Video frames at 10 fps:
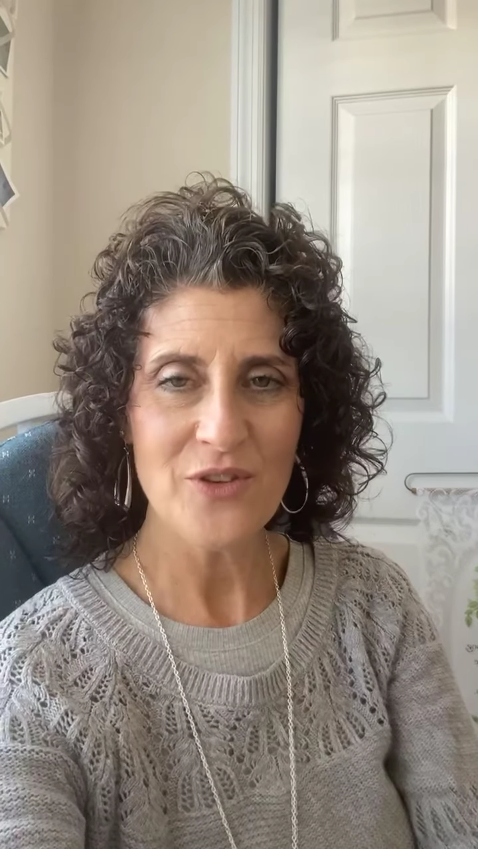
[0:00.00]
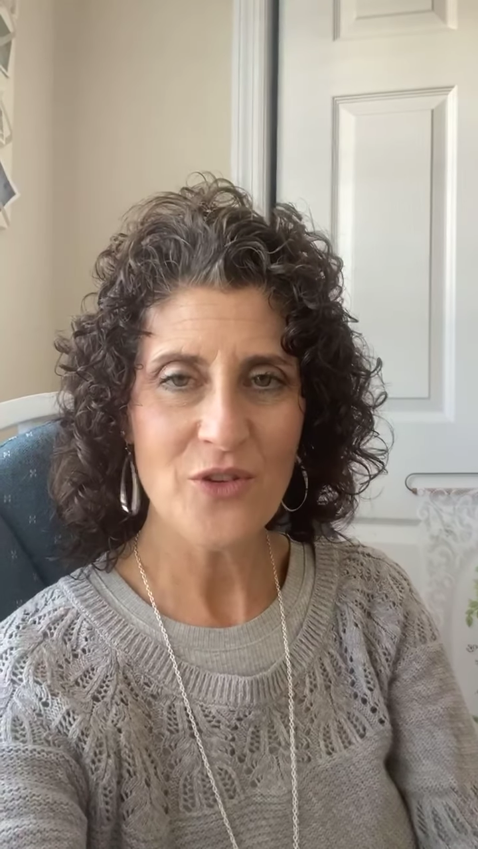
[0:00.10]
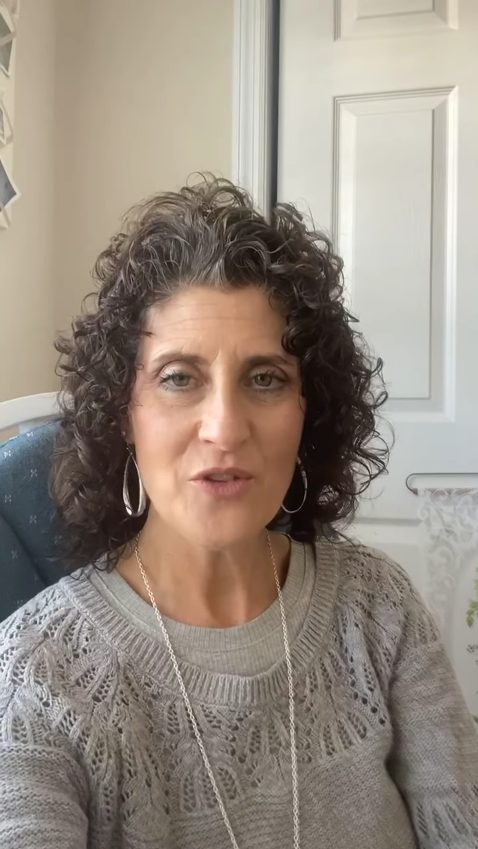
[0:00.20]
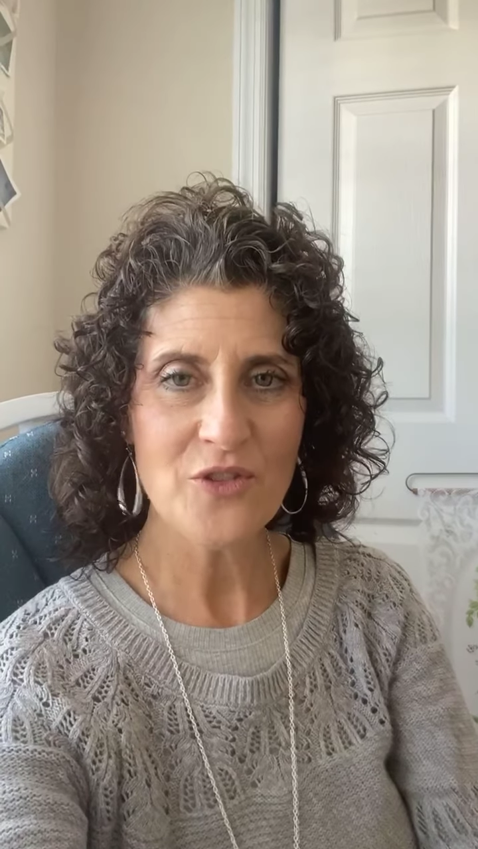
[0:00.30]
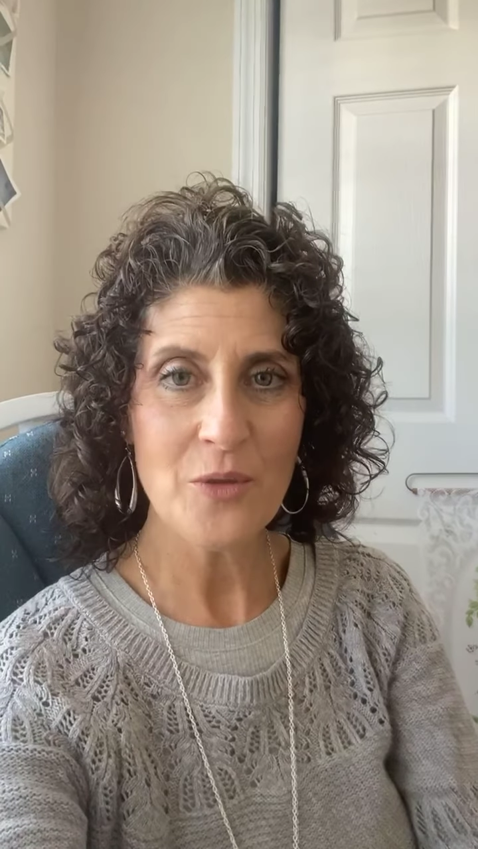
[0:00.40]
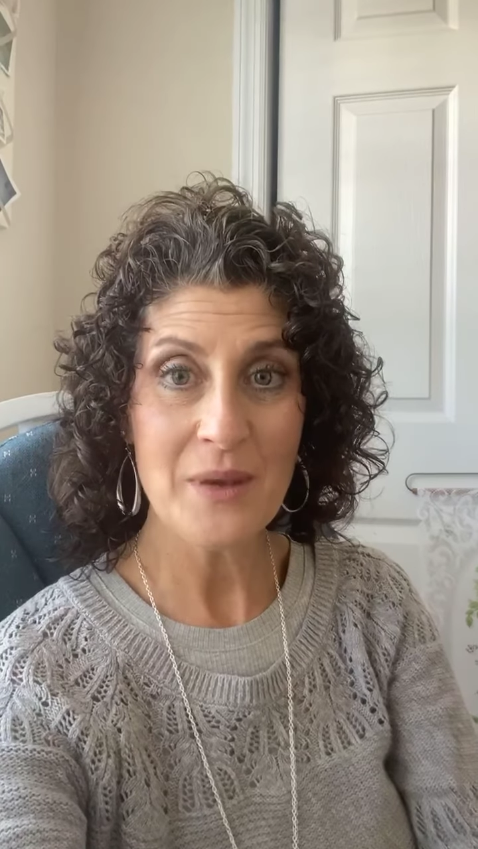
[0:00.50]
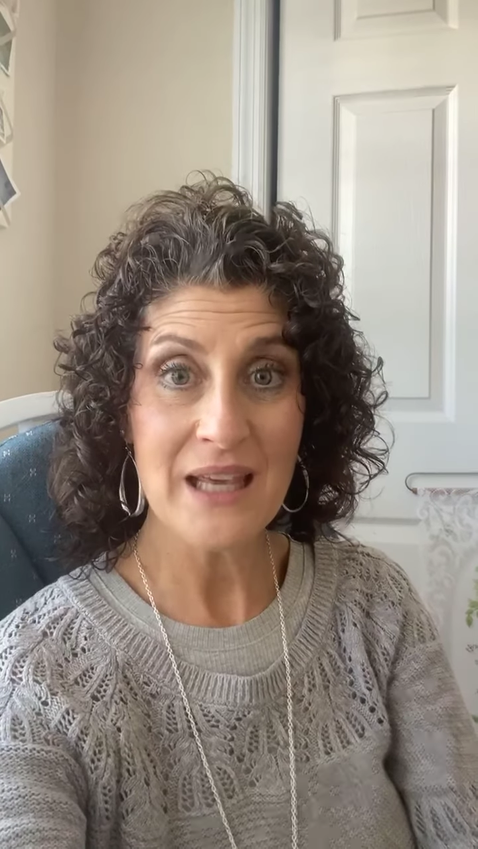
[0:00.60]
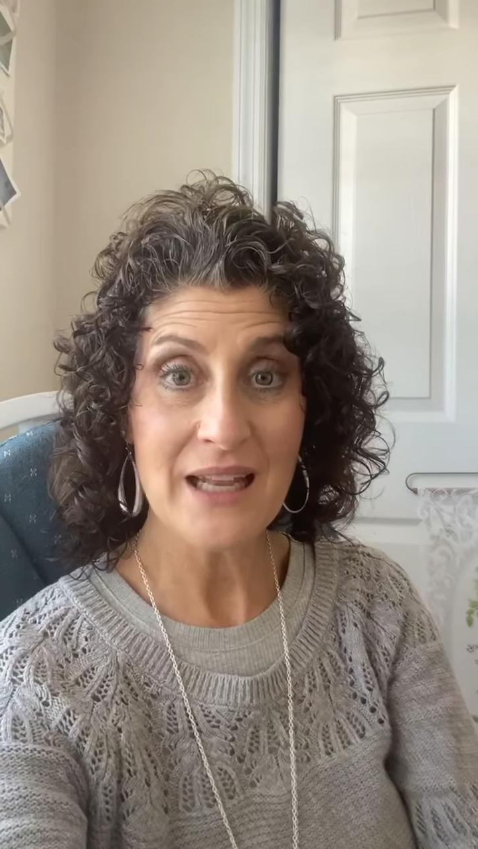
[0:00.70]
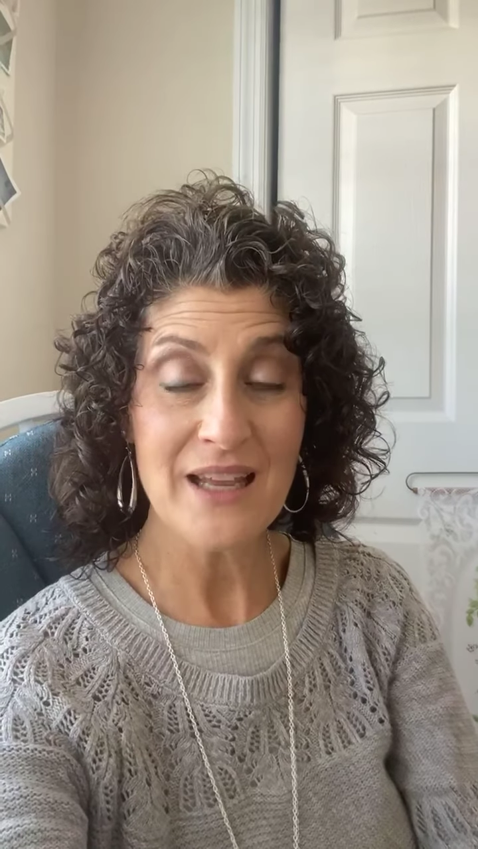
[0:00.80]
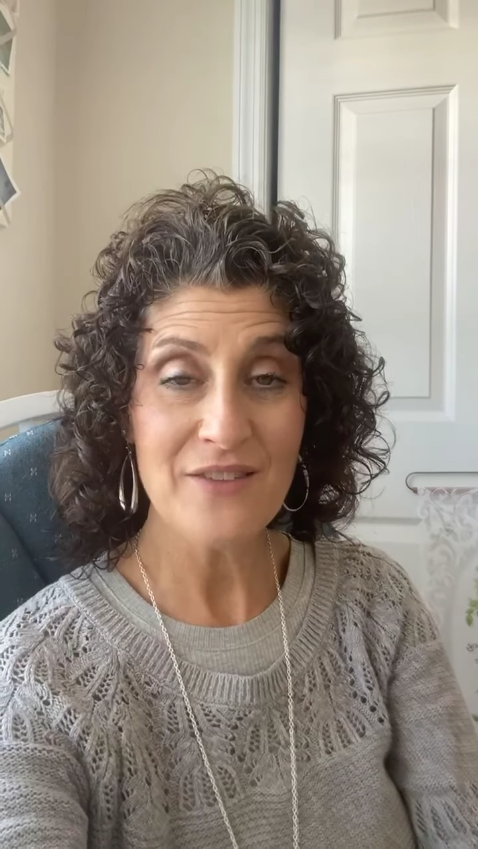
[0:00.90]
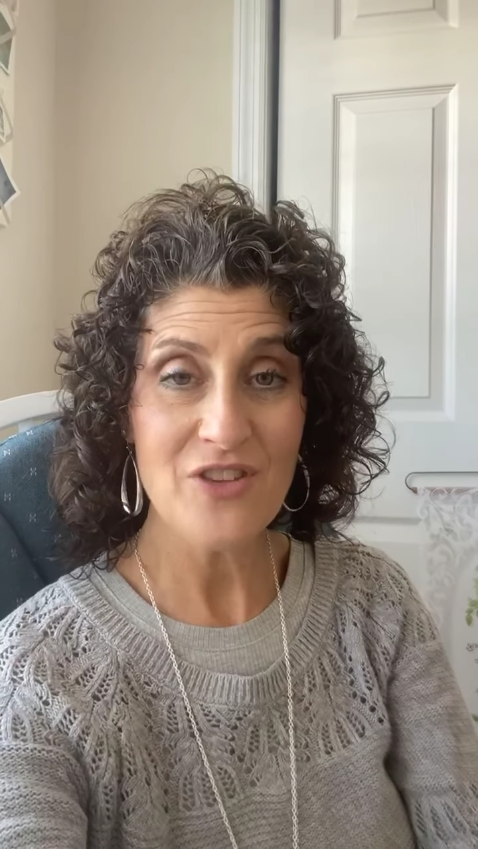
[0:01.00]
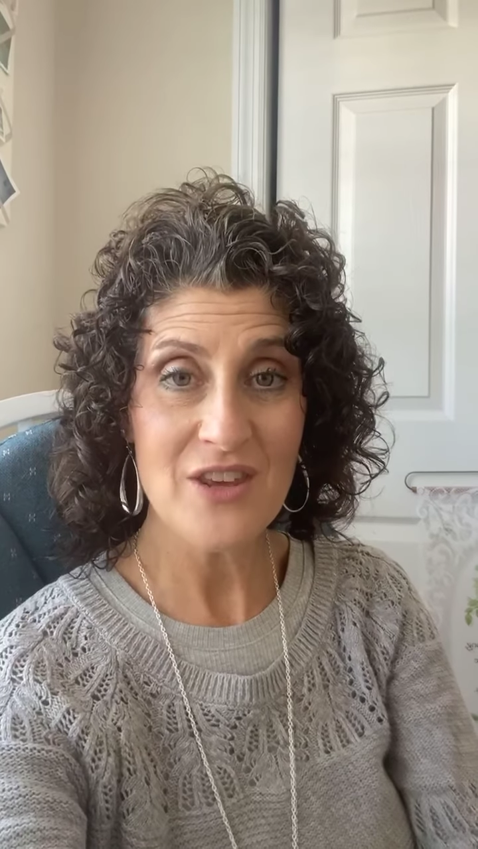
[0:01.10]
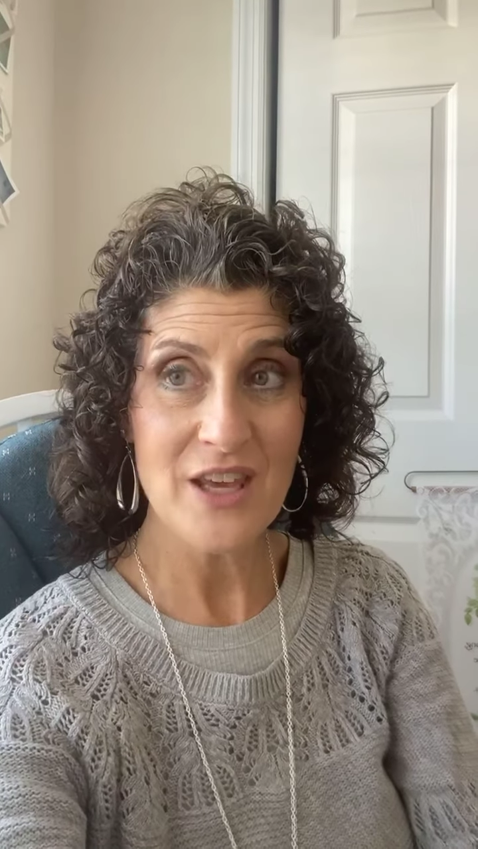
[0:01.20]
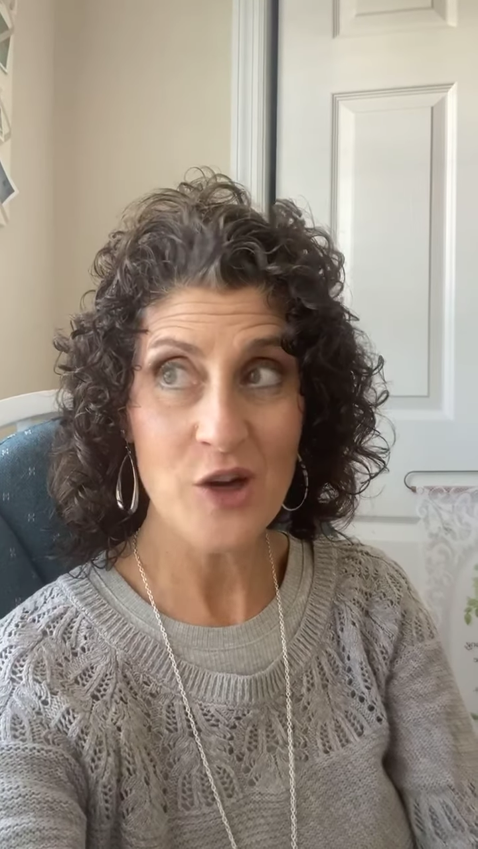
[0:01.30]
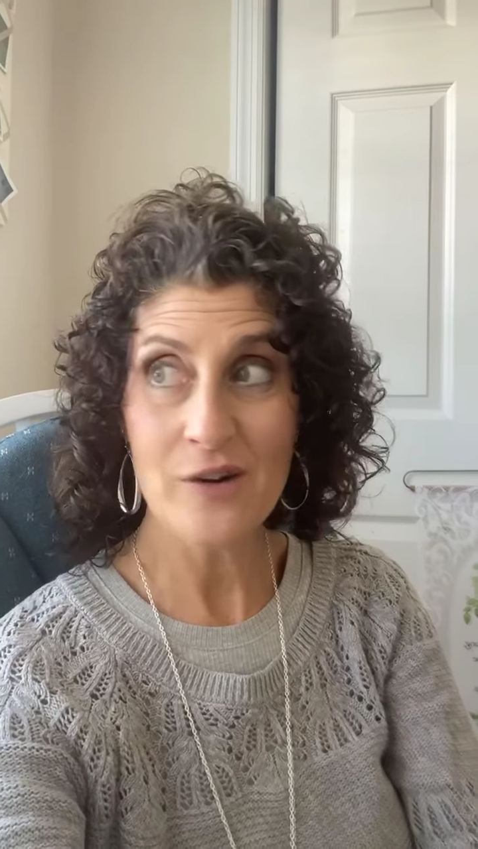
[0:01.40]
So it's the beginning of the
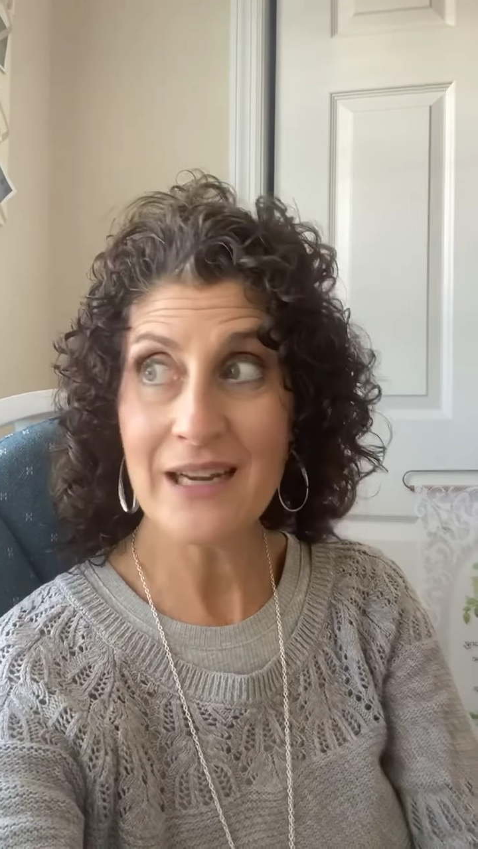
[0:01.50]
year,